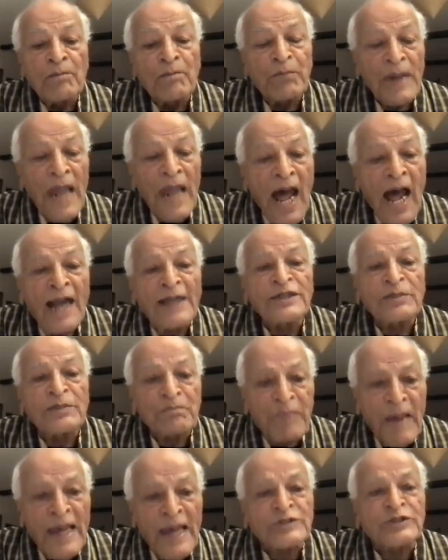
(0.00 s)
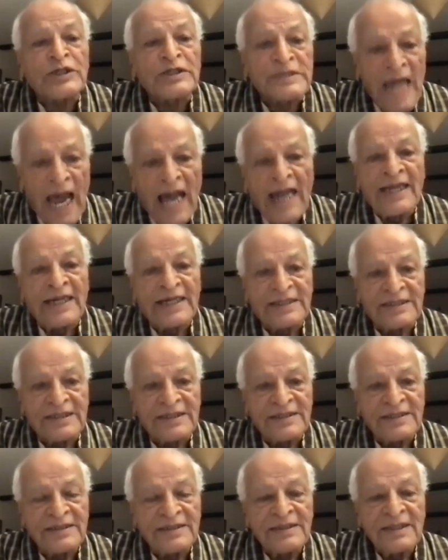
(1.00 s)
plant-based diet.
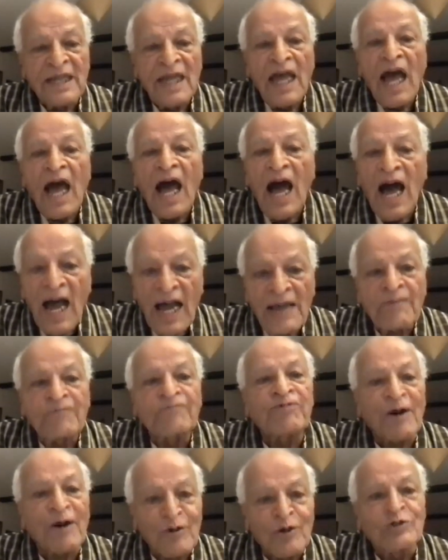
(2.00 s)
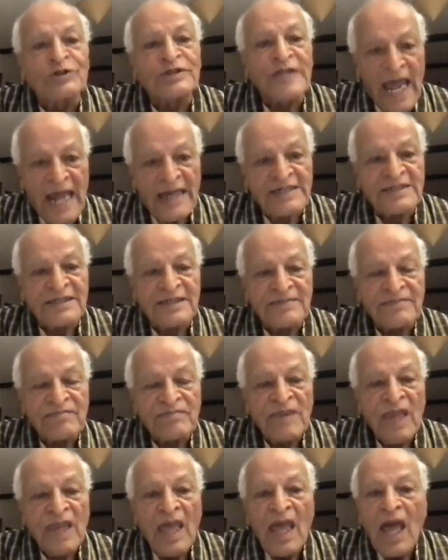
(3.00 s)
I follow that.
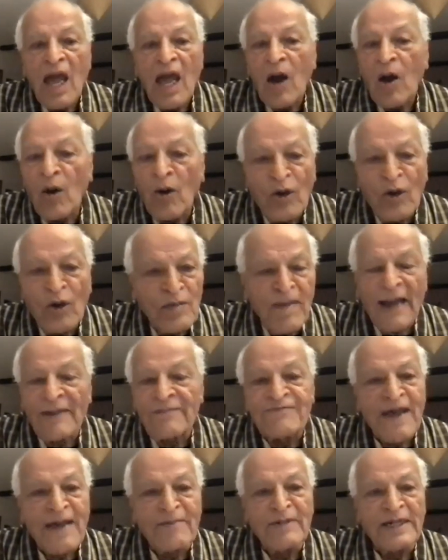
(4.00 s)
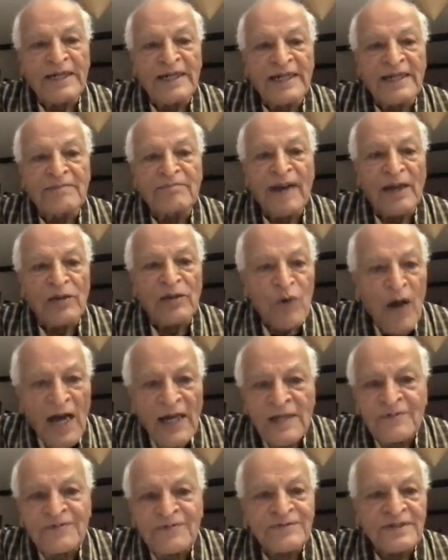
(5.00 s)
Mm. All my family, my
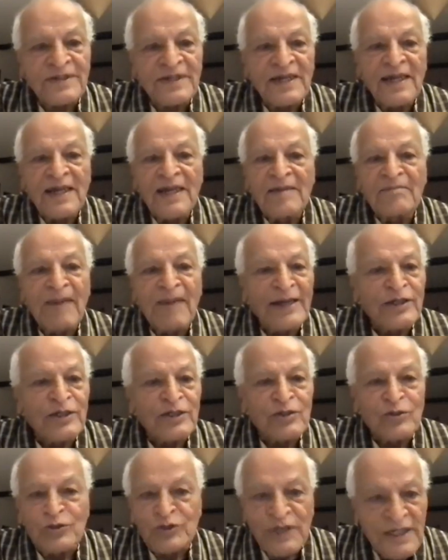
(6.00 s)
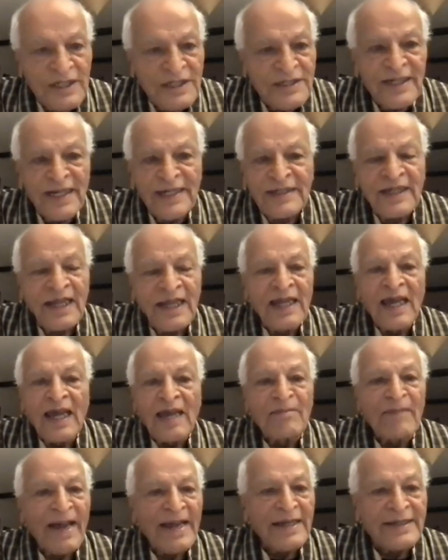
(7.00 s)
wife, my two children,
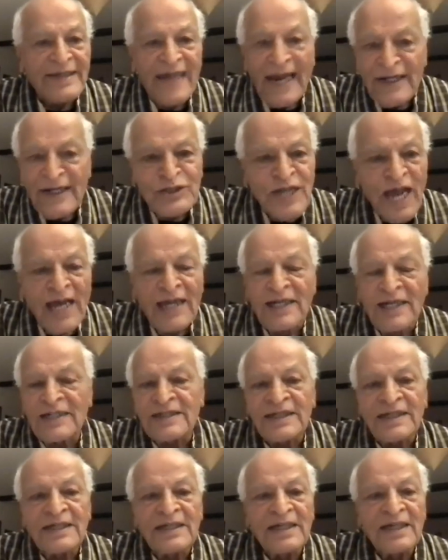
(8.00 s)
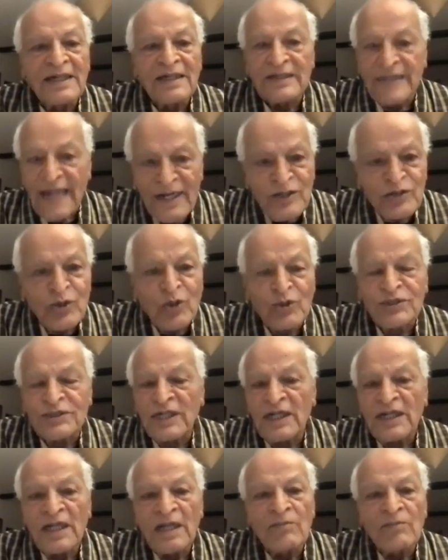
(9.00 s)
my grandchild,
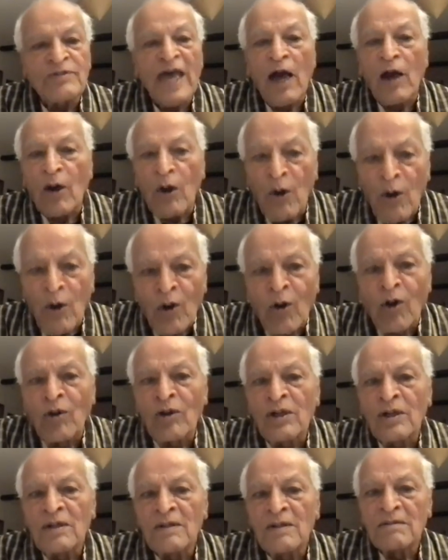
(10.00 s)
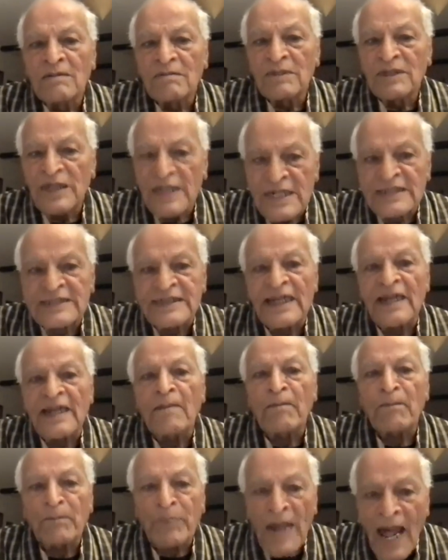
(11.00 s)
granddaughter, we are all eating
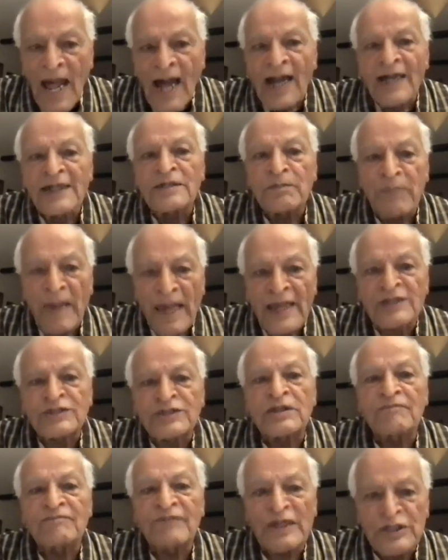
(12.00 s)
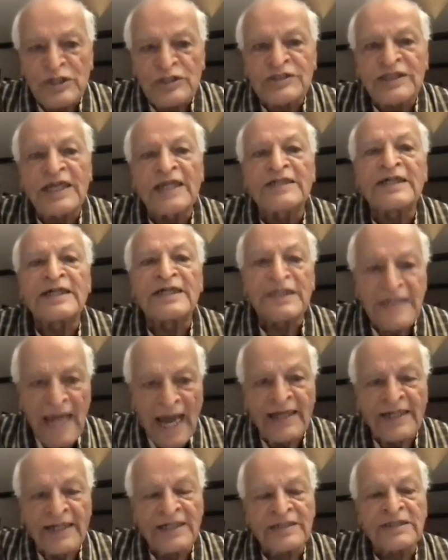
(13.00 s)
plant-based vegetarian
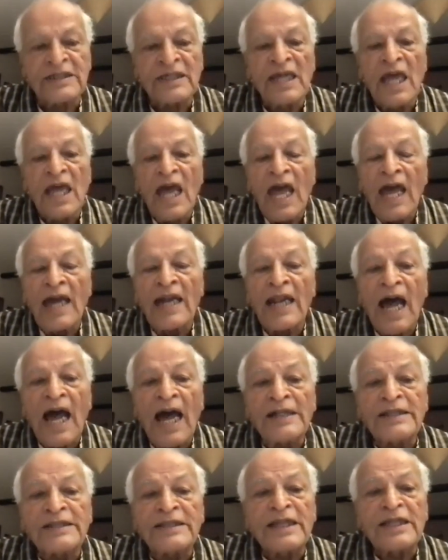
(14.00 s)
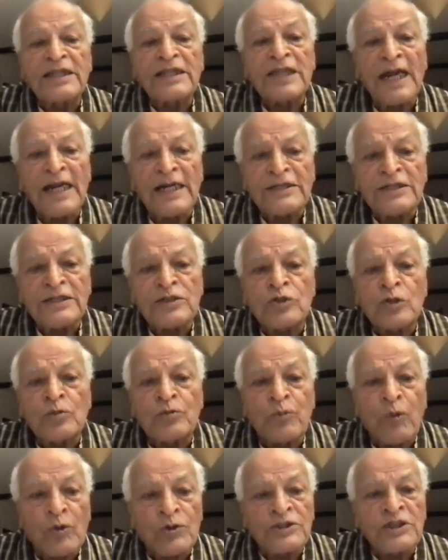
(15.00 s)
diet. And I think 30 to
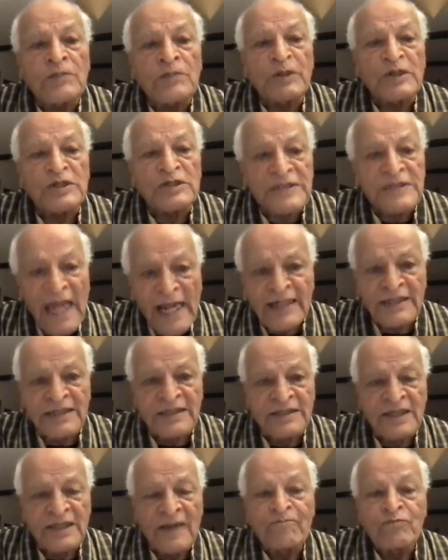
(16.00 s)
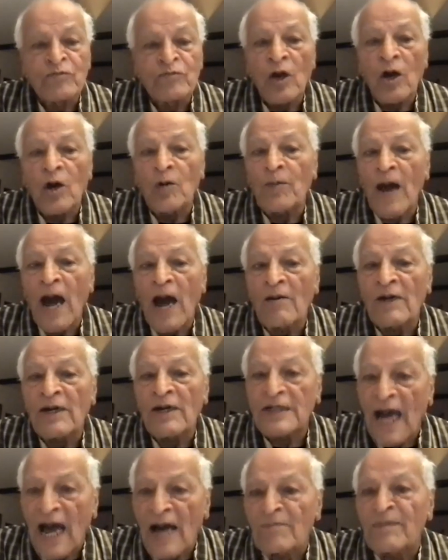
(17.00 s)
40% of our
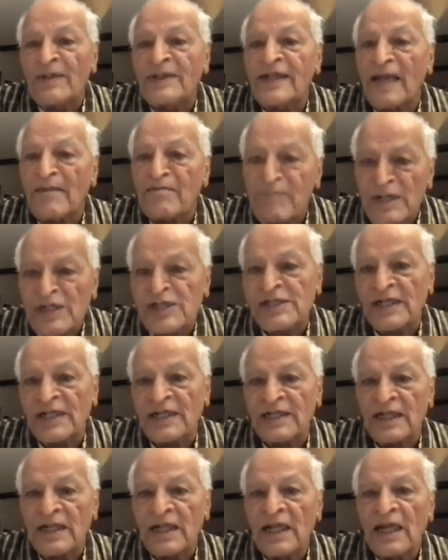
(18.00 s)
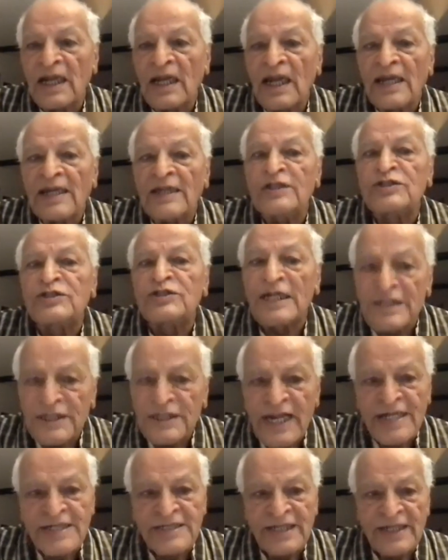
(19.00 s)
carbon emission is
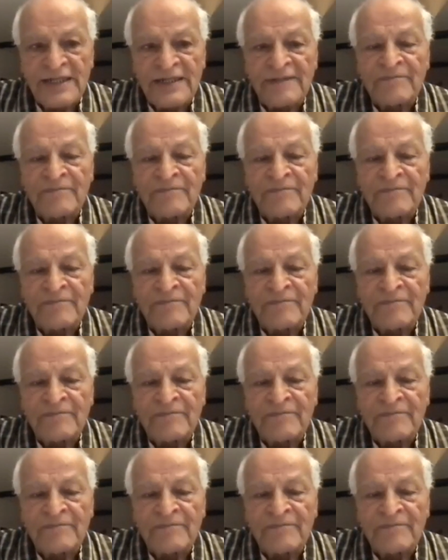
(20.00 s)
generated